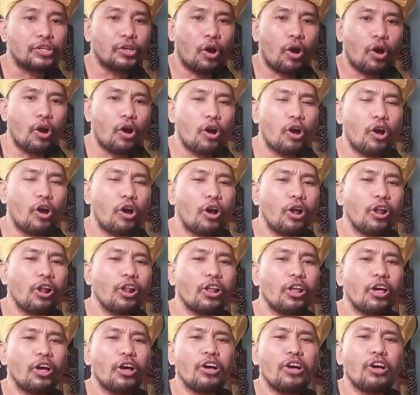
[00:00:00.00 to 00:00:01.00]
Your
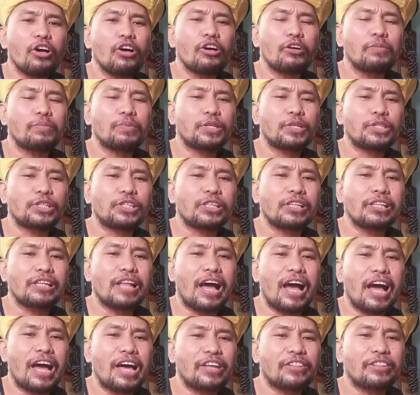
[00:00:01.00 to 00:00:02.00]
love is
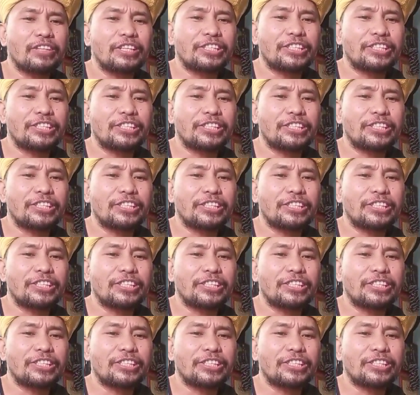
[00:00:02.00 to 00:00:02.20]
like